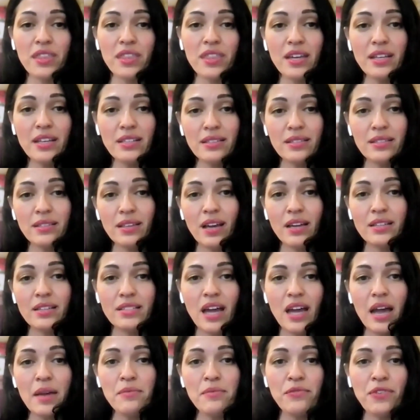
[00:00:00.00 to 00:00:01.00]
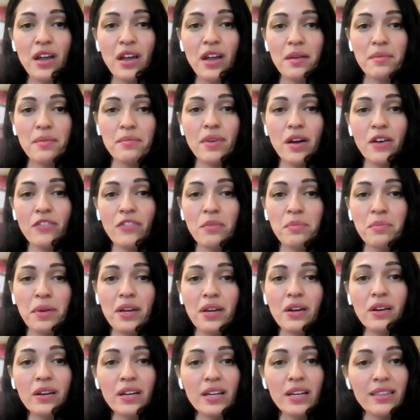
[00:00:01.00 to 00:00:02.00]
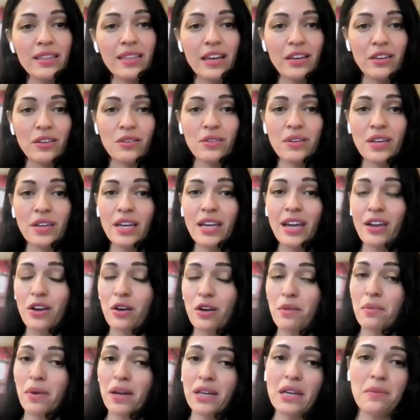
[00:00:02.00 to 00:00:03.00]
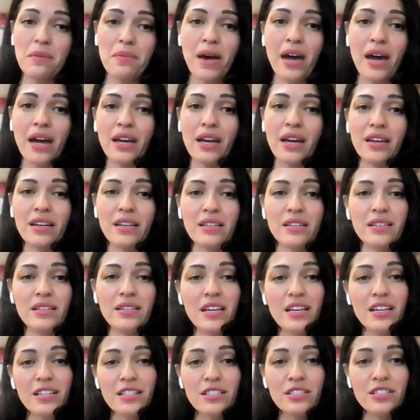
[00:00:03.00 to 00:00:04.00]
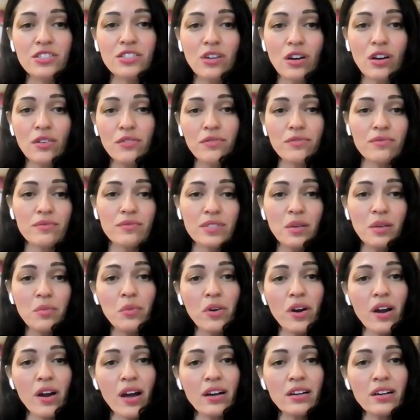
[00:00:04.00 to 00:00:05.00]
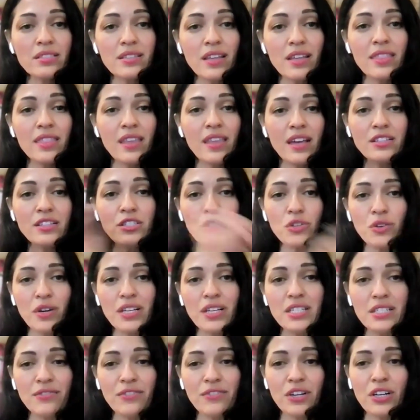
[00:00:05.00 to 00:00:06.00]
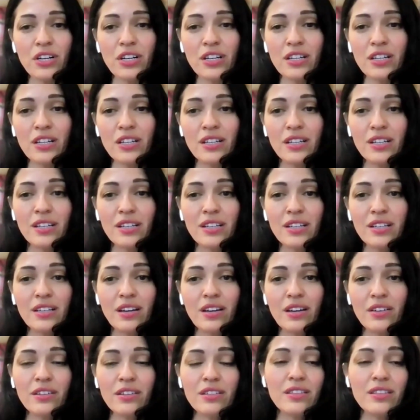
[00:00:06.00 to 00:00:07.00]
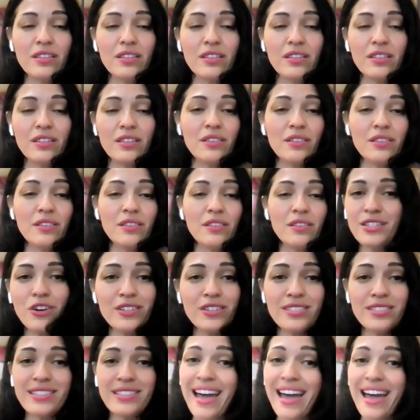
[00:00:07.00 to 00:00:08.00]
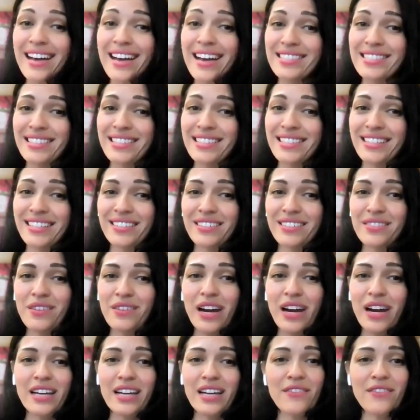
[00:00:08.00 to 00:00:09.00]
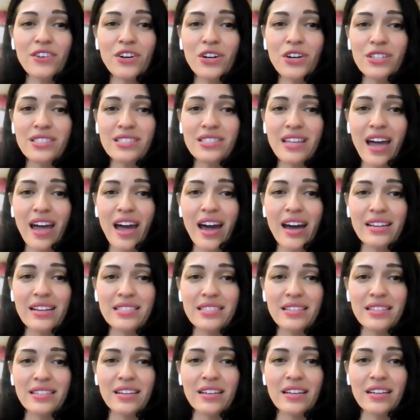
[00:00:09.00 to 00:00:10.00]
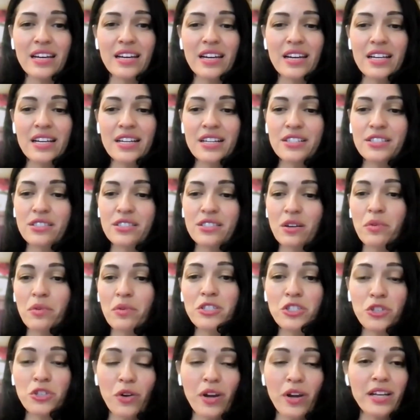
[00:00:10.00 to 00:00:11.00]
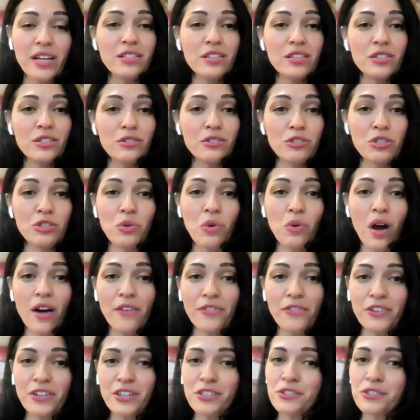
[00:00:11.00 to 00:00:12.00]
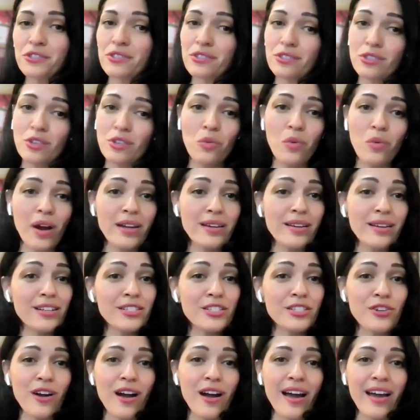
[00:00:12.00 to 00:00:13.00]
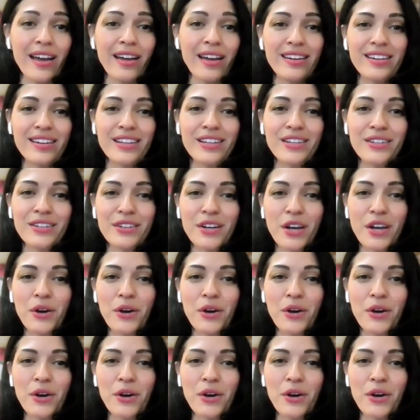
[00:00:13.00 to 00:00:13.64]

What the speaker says: within a time frame of a period that you can get your money back and start somewhere else and then transfer, well, it doesn't hurt to ask, right? It never hurts to ask. So we're trained to do two offers. So why not try,